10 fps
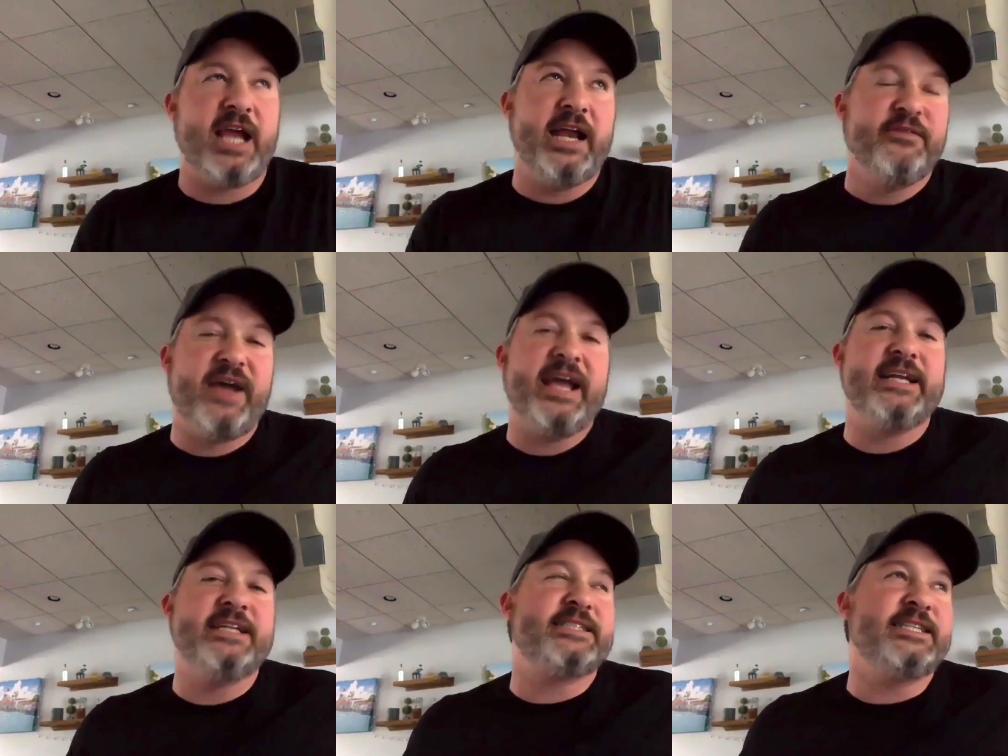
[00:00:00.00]
And if I
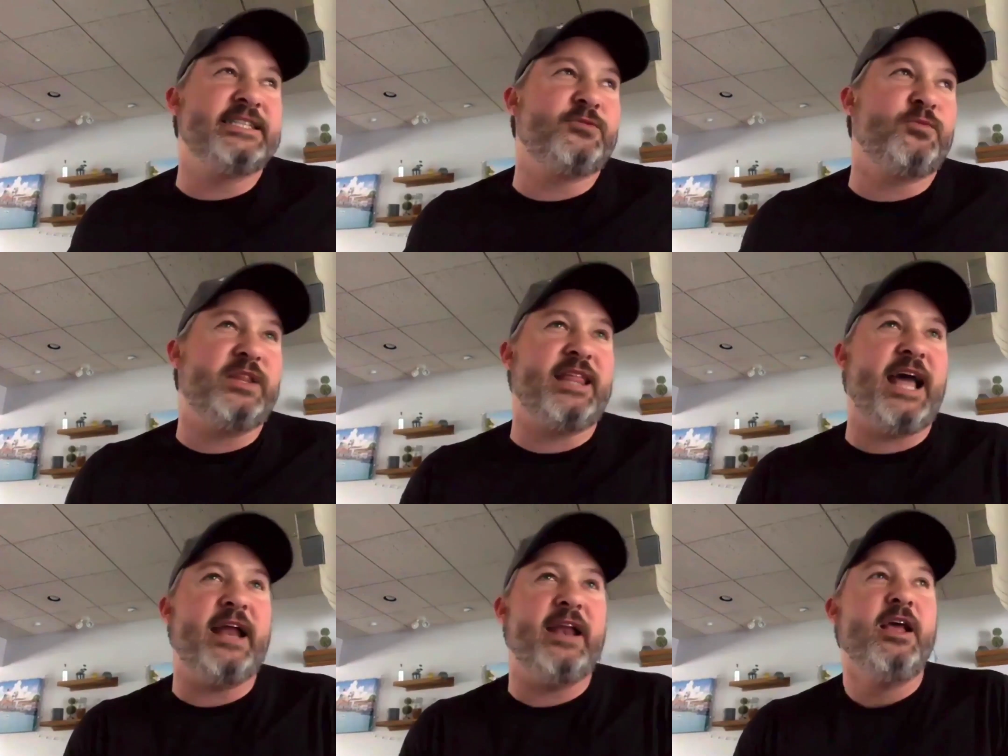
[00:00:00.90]
can assist with
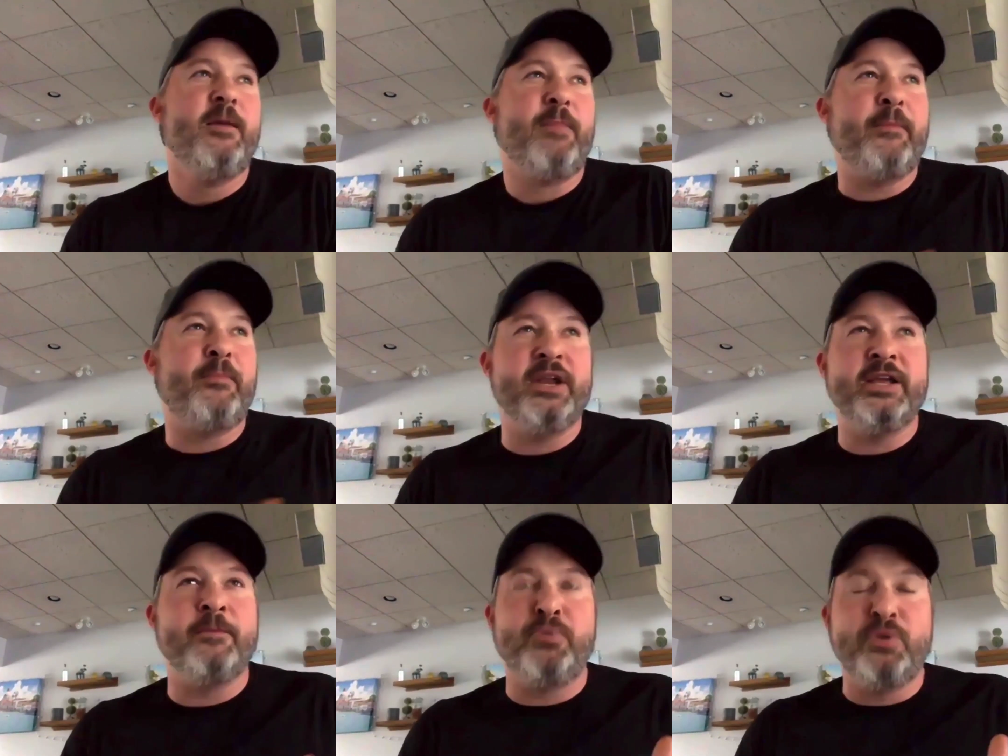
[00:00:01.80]
that by putting
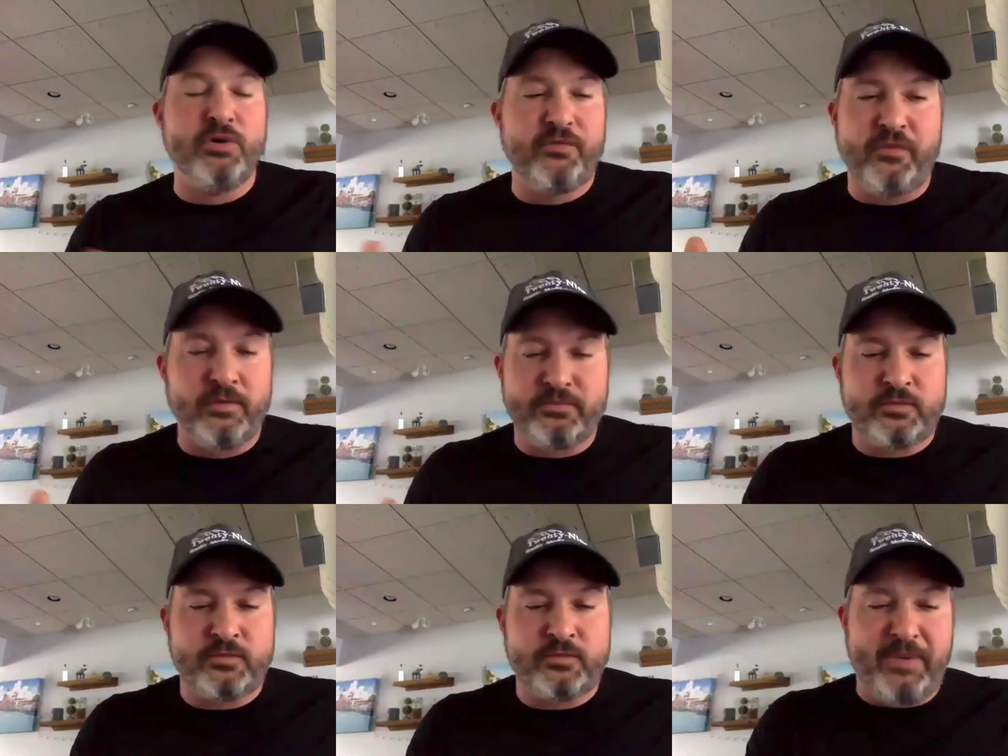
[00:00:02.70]
a beautiful
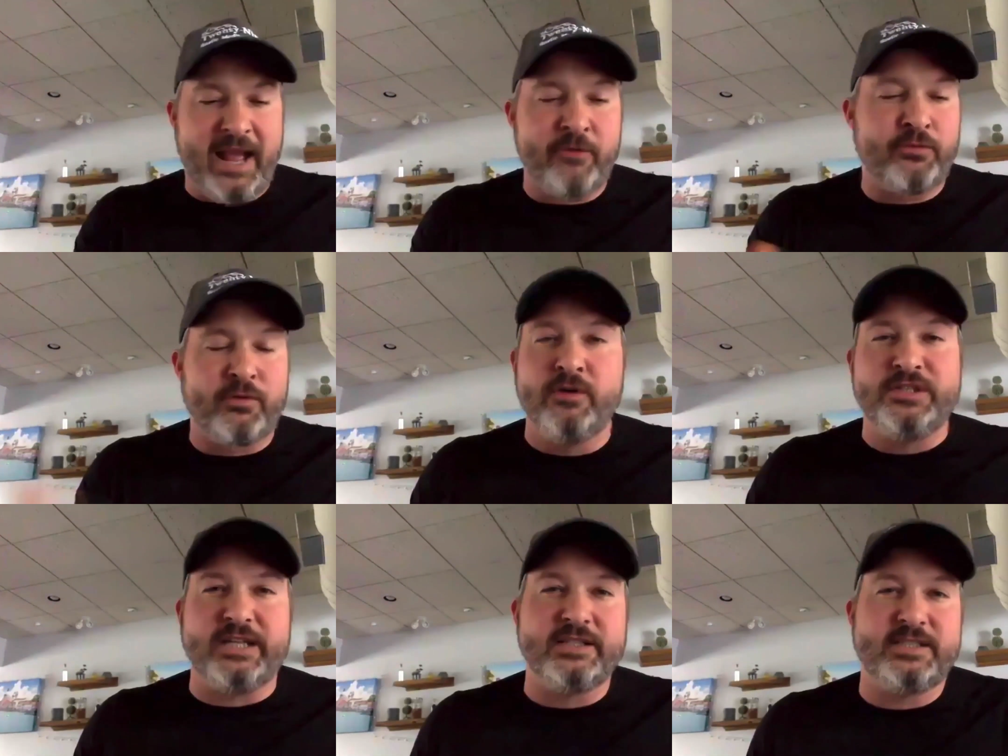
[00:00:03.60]
3-pound
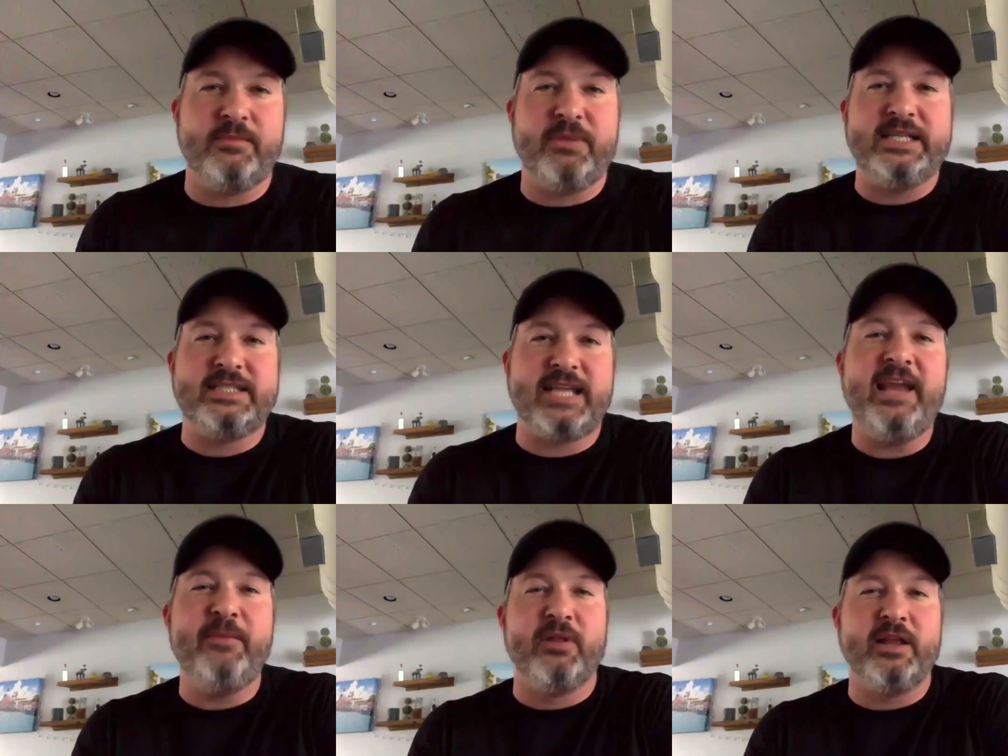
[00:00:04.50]
roast on somebody's
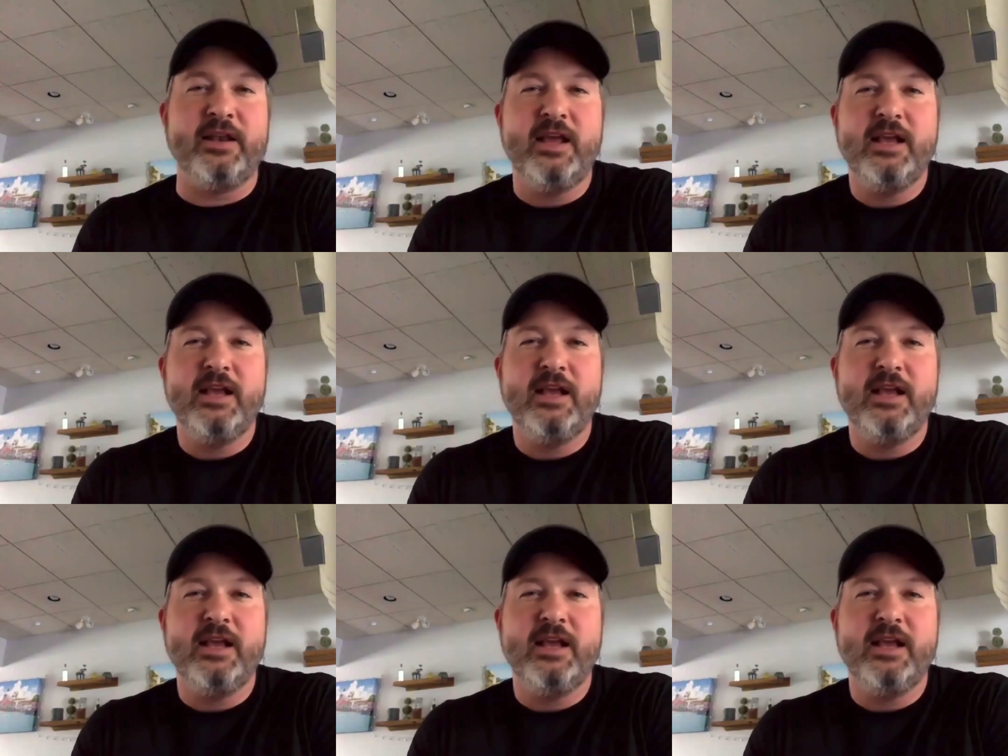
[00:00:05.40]
table, and